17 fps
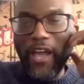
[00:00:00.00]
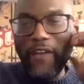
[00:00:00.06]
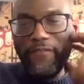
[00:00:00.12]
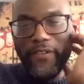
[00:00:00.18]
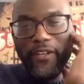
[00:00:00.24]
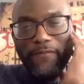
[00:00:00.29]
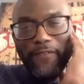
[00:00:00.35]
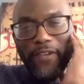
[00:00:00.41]

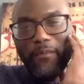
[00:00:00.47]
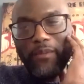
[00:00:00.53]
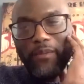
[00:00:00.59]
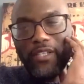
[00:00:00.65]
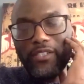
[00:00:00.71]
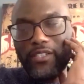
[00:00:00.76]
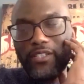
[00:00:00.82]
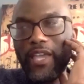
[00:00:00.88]
for their
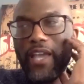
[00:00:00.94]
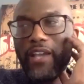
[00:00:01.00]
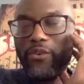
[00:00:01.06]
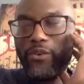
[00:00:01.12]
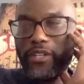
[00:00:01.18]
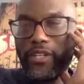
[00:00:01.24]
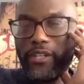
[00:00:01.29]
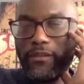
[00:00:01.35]
family. Is SAG
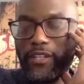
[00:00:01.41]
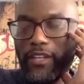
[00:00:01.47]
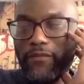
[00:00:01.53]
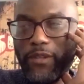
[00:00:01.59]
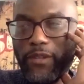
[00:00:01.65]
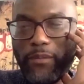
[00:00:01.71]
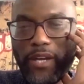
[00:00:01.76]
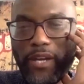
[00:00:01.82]
going to
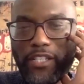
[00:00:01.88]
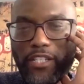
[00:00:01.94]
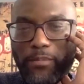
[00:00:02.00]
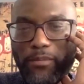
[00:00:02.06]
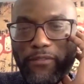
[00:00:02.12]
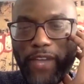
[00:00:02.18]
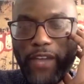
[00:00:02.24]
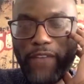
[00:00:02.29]
give them money to
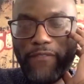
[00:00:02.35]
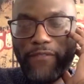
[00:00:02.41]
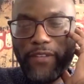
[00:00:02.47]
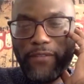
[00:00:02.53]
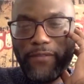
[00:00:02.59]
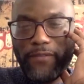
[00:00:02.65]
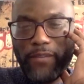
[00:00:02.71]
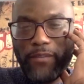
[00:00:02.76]
provide for
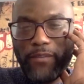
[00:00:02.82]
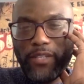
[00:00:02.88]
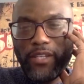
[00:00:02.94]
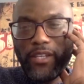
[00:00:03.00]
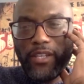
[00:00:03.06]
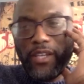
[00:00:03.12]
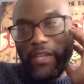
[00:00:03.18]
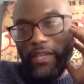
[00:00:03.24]
their family?
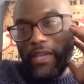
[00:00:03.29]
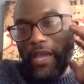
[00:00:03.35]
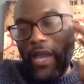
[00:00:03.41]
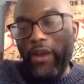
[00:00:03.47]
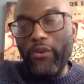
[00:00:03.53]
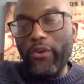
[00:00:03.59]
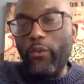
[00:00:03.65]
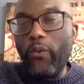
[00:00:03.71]

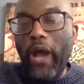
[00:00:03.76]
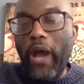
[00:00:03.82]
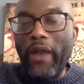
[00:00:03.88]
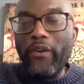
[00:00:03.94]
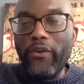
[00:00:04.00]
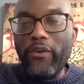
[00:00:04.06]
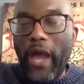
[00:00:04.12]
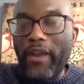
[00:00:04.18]
I don't know.
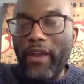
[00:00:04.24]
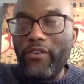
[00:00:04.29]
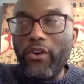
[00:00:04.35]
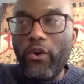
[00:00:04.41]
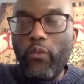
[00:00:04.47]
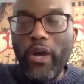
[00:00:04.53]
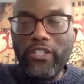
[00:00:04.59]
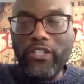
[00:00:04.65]
I don't
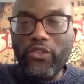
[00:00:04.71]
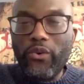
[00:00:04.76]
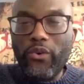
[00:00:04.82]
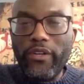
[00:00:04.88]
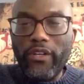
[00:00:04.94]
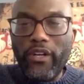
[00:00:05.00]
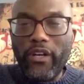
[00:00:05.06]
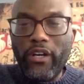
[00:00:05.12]
know what's
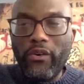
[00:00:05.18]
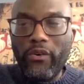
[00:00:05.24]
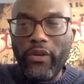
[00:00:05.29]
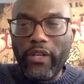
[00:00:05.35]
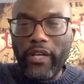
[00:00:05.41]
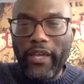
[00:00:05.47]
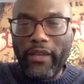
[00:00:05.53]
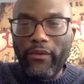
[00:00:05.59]
going
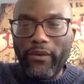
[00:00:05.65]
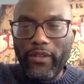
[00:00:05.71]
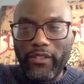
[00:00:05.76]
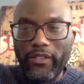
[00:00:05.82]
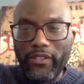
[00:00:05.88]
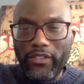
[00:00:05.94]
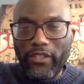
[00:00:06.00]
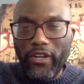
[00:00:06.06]
on, like
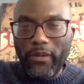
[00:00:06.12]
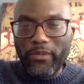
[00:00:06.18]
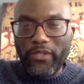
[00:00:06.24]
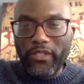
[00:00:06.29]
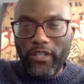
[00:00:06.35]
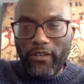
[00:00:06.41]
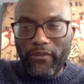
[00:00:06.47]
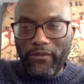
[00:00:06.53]
in
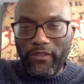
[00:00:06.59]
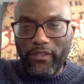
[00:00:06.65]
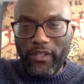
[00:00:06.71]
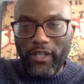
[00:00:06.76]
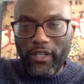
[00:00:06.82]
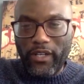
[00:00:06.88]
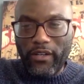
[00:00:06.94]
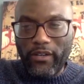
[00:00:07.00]
terms of
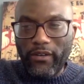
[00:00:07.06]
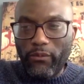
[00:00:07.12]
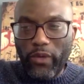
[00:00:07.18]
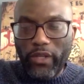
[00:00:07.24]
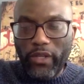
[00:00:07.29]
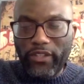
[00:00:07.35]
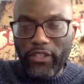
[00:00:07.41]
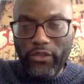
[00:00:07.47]

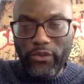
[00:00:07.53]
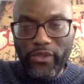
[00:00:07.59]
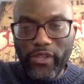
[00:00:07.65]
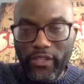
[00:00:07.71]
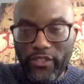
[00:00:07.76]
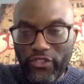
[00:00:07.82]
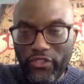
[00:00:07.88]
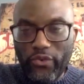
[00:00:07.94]
what the
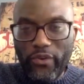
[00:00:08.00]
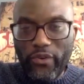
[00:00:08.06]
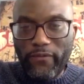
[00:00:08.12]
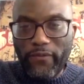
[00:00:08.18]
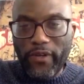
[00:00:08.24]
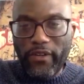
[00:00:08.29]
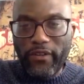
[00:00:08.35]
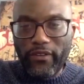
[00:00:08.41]
union is doing
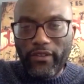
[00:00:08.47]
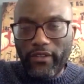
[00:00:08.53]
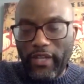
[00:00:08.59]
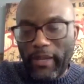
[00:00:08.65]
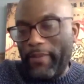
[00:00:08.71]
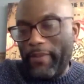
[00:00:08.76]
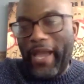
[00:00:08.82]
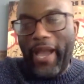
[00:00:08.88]
for.
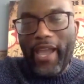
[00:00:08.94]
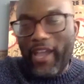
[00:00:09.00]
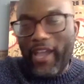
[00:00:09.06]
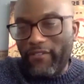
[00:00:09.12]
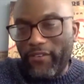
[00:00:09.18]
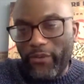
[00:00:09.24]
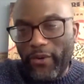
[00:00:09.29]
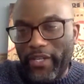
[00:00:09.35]
I mean, I
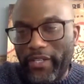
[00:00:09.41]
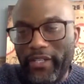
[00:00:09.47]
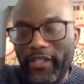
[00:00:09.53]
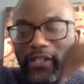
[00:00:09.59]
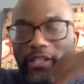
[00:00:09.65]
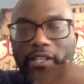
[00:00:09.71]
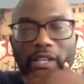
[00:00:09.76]
have no idea.